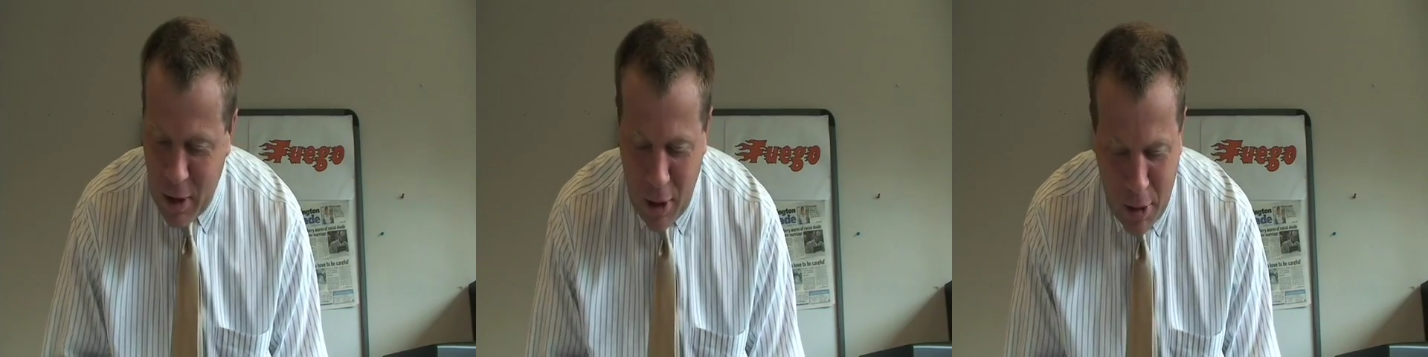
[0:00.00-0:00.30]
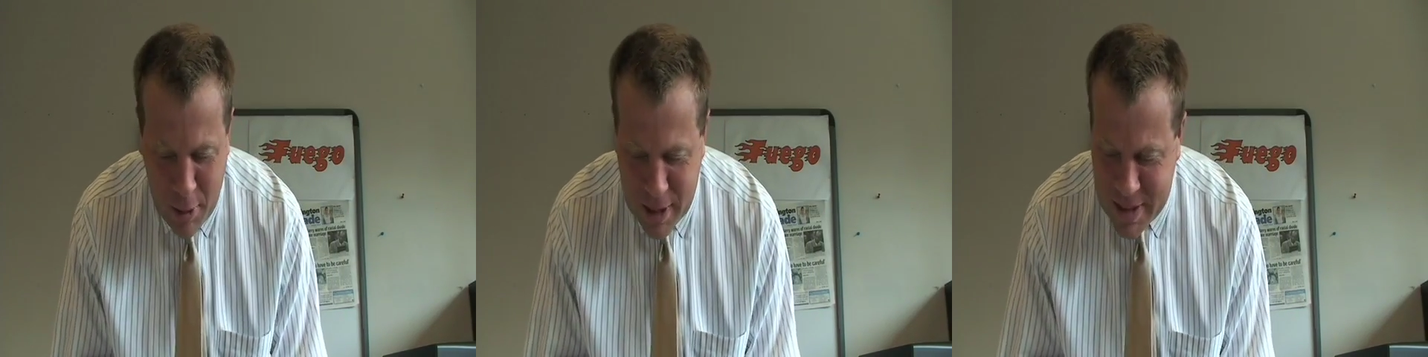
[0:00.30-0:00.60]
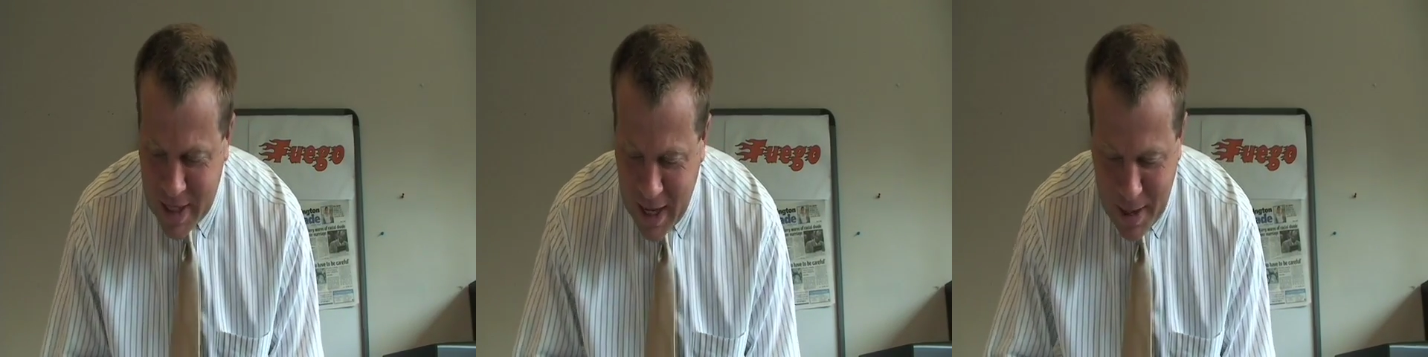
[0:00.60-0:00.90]
No,
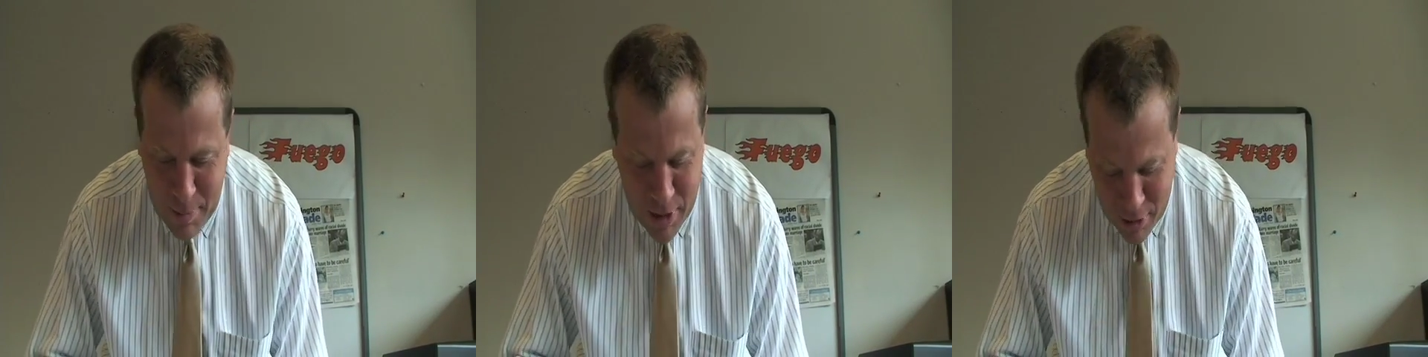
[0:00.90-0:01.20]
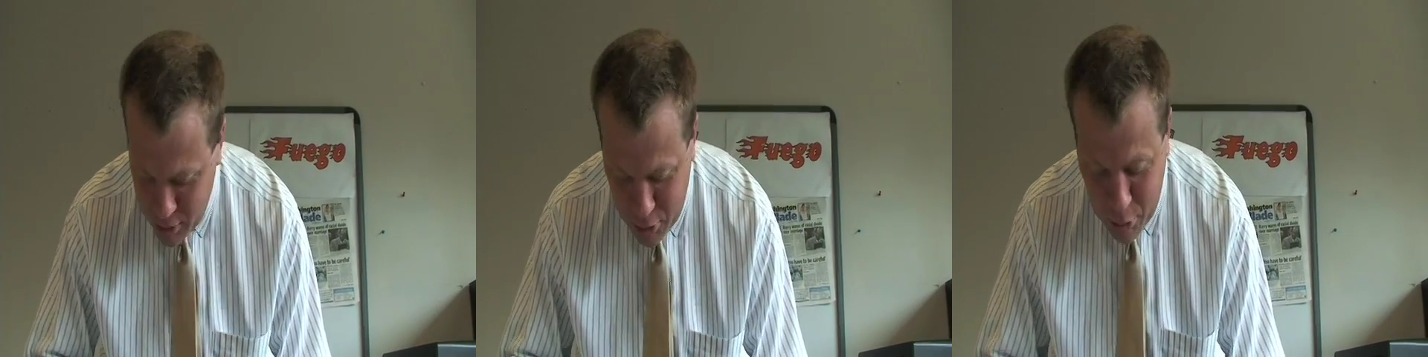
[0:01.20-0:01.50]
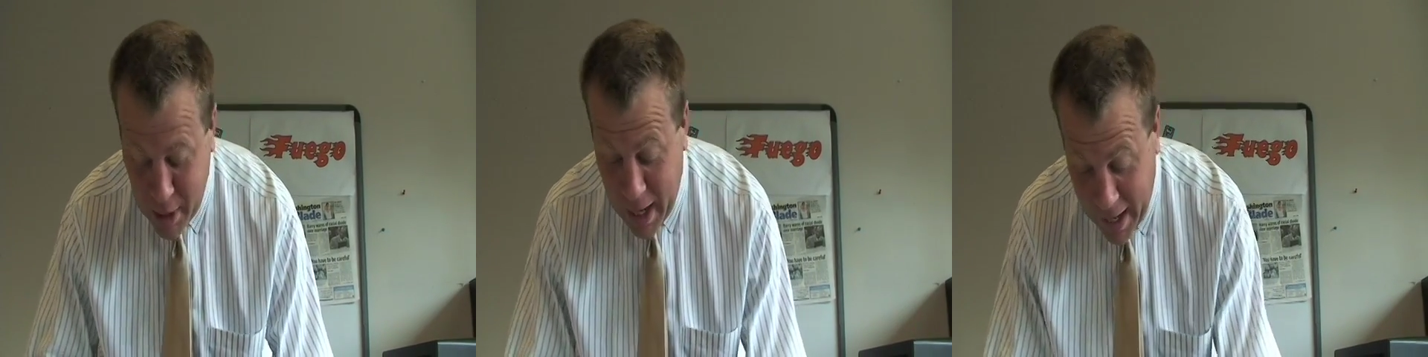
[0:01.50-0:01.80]
examiner,
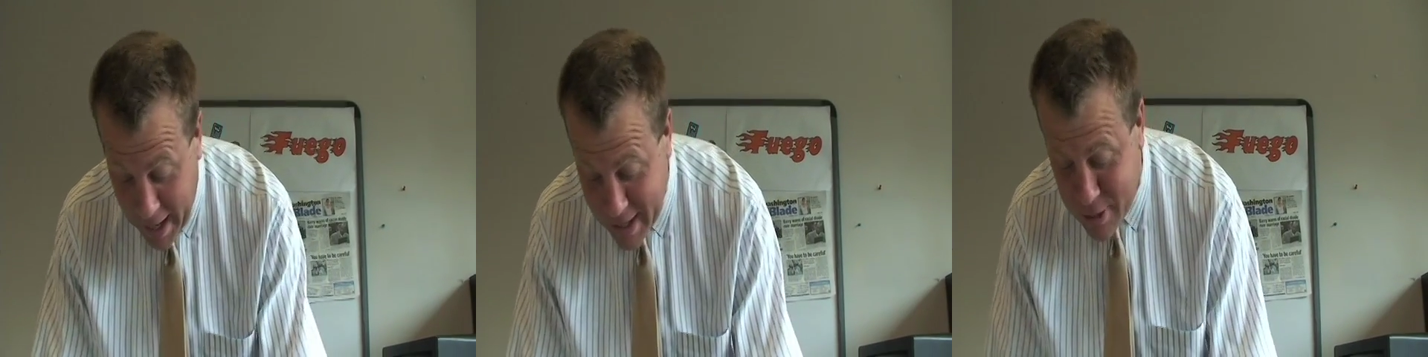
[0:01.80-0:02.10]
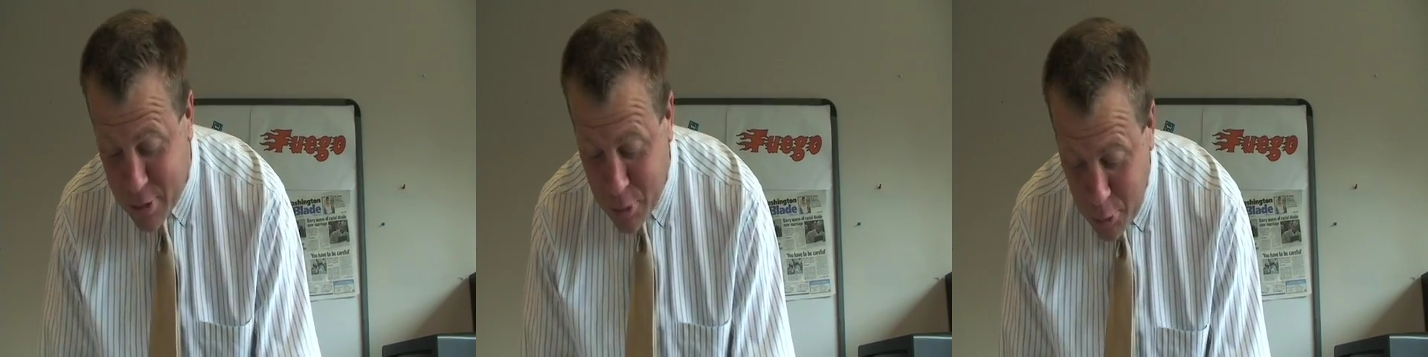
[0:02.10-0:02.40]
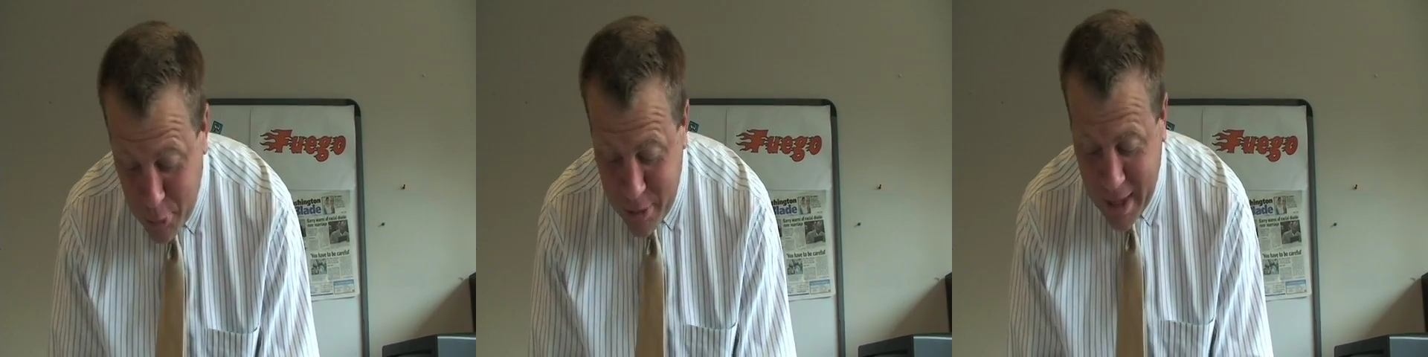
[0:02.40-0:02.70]
you can't
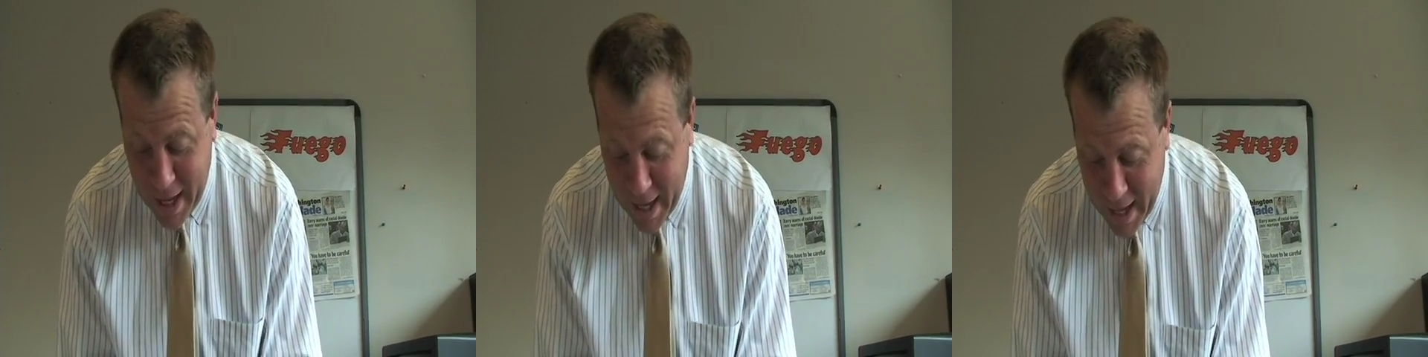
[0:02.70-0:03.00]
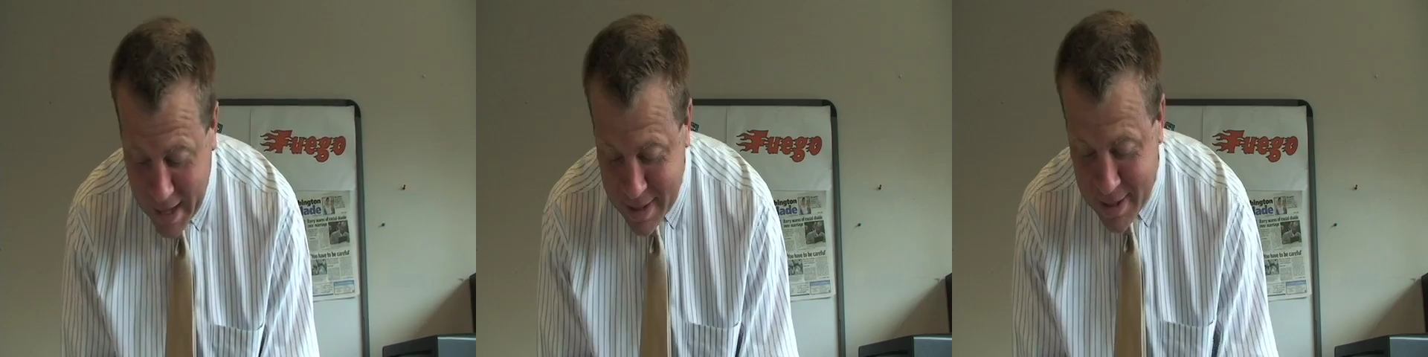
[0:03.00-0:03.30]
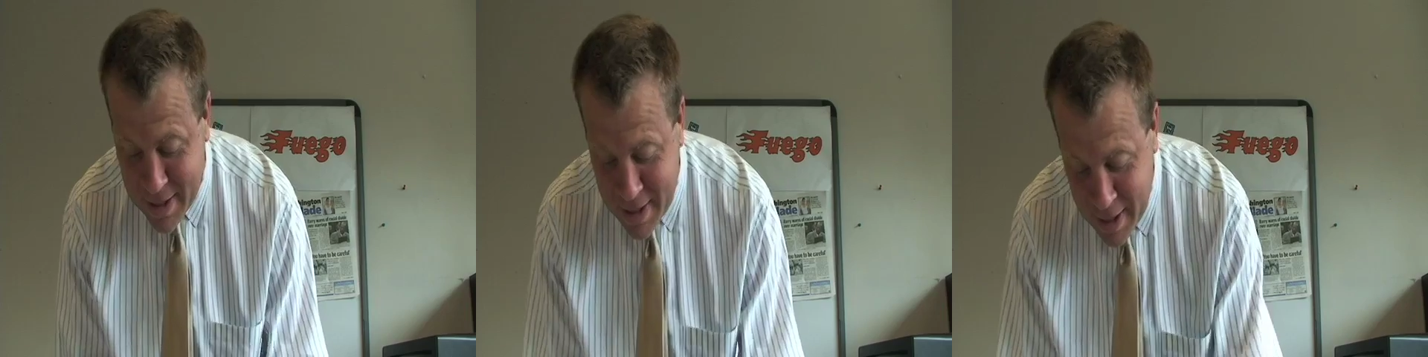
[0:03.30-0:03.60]
do that.